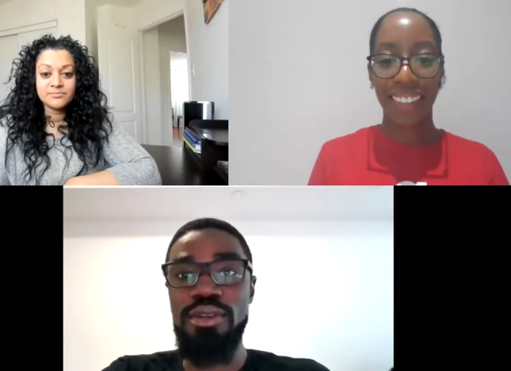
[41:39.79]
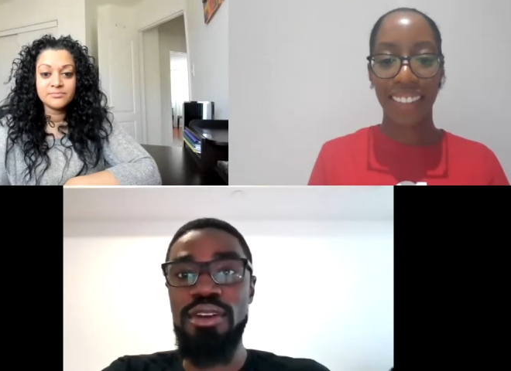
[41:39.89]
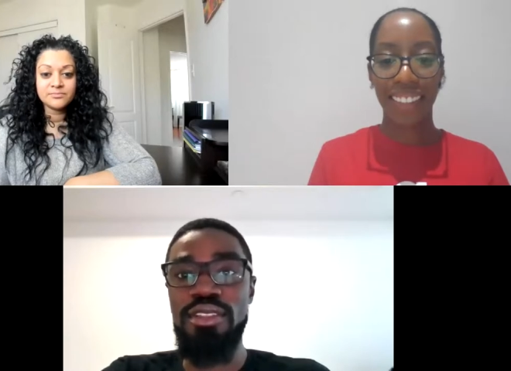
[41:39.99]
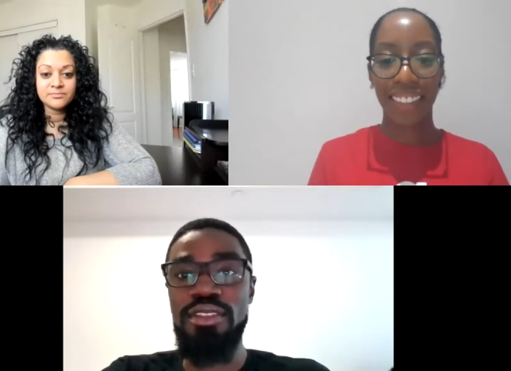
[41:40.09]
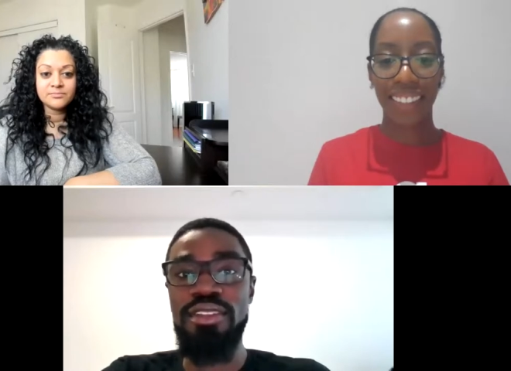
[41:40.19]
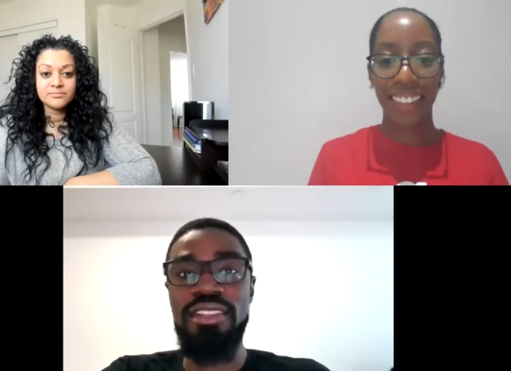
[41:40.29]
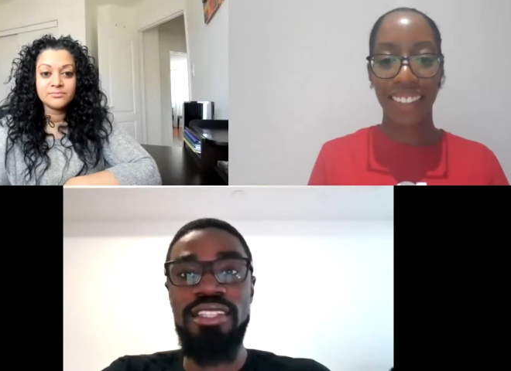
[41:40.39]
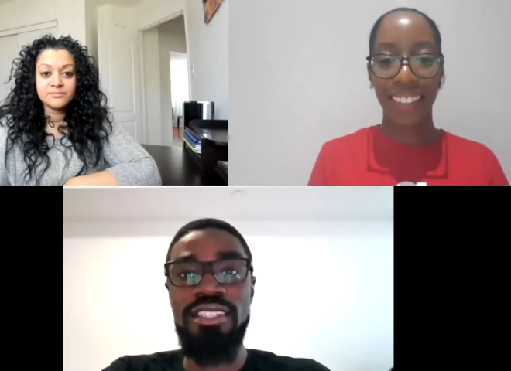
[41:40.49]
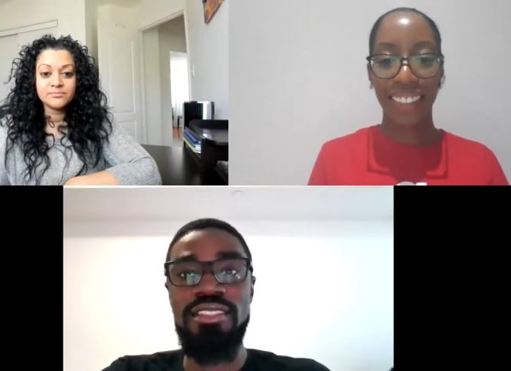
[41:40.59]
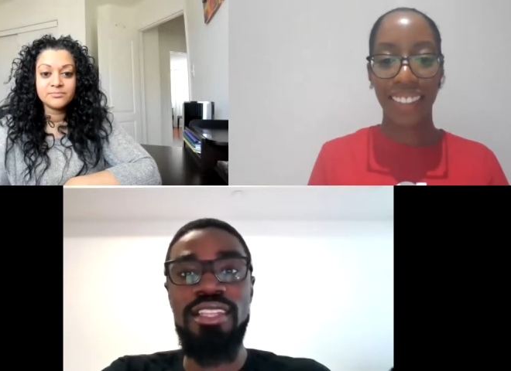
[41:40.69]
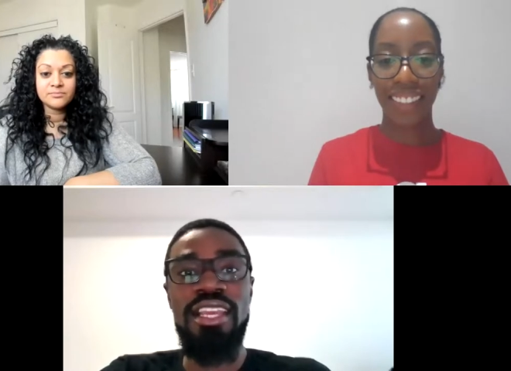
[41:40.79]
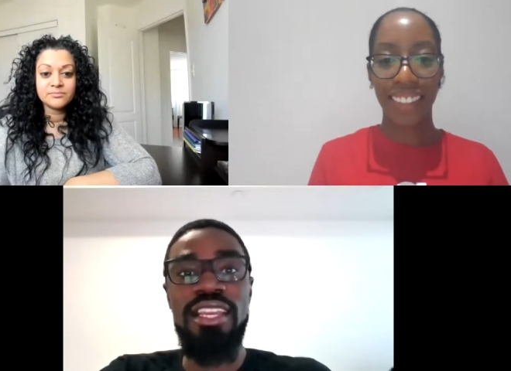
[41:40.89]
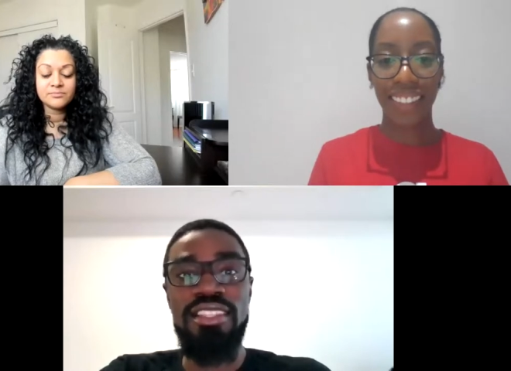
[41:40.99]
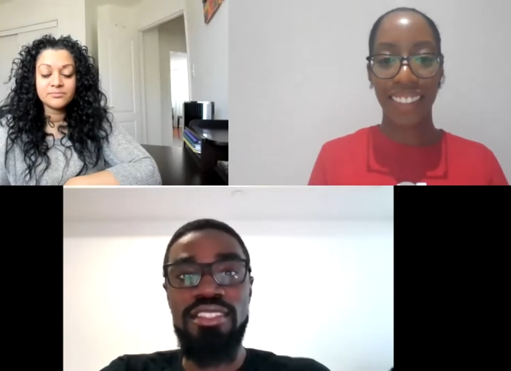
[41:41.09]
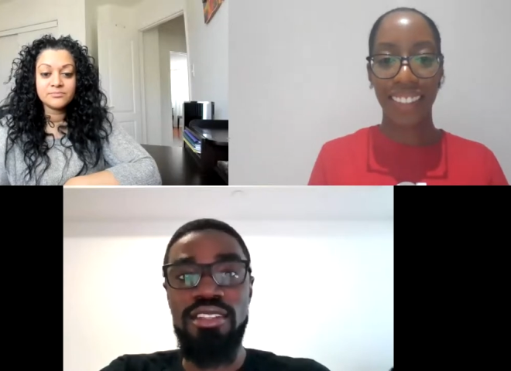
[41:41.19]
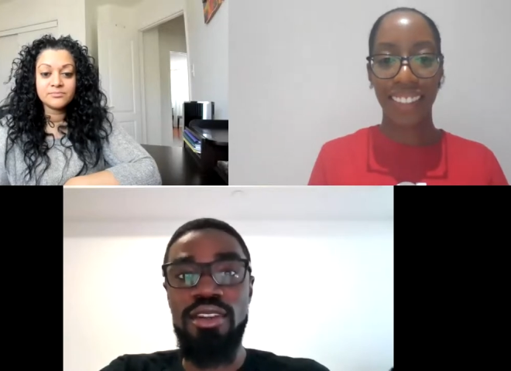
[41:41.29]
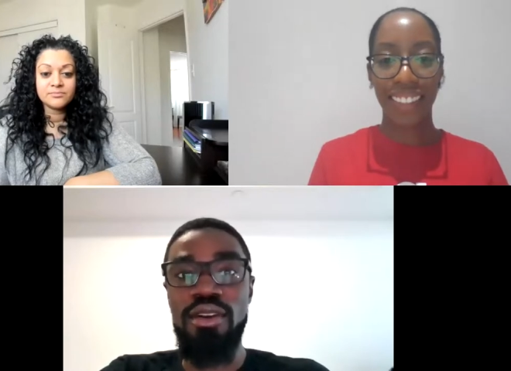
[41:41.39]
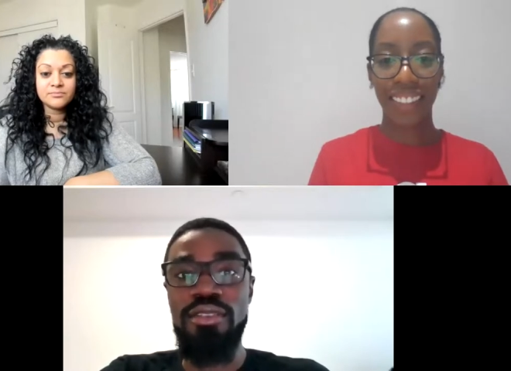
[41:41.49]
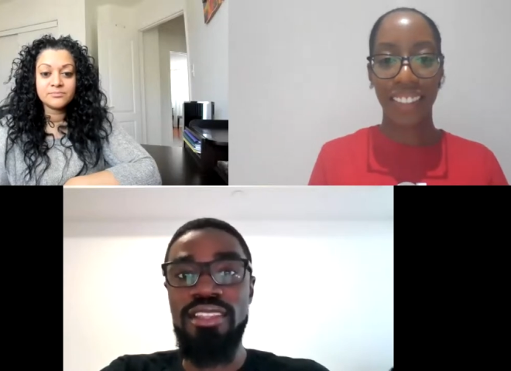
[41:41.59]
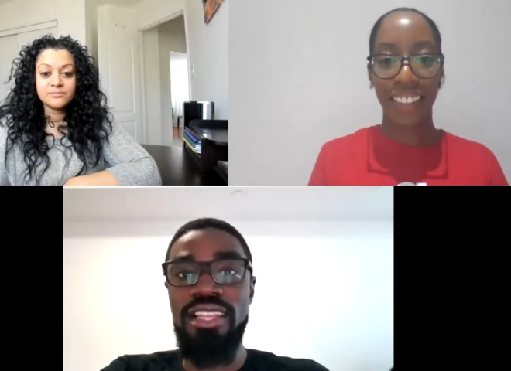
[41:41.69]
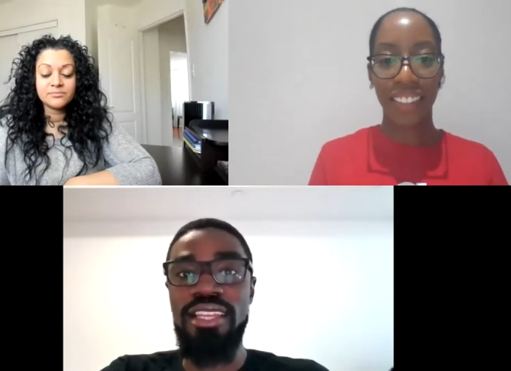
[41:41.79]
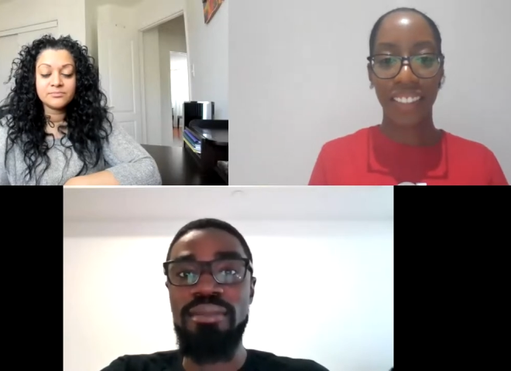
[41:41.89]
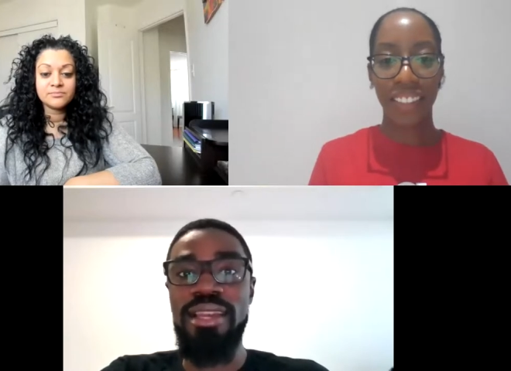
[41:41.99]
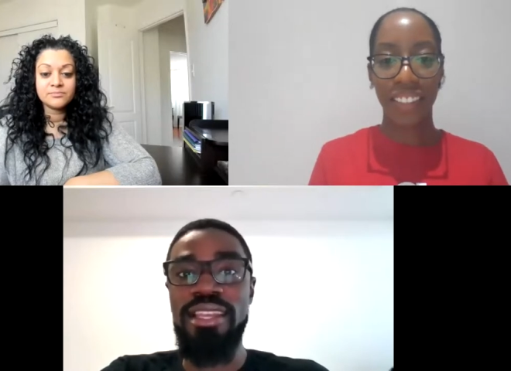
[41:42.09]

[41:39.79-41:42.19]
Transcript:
Speaker 1: or other relating to COVID, like